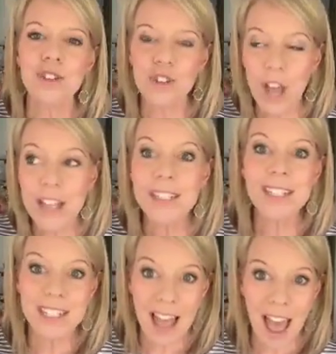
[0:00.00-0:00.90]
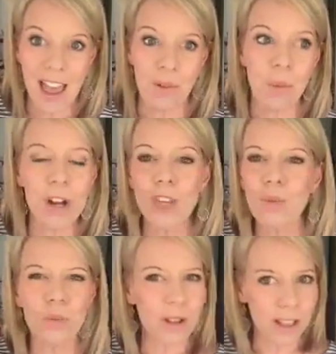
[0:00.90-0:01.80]
just decide what do
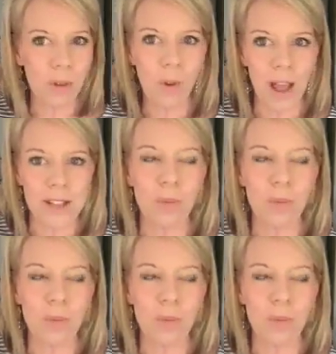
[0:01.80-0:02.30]
you really want?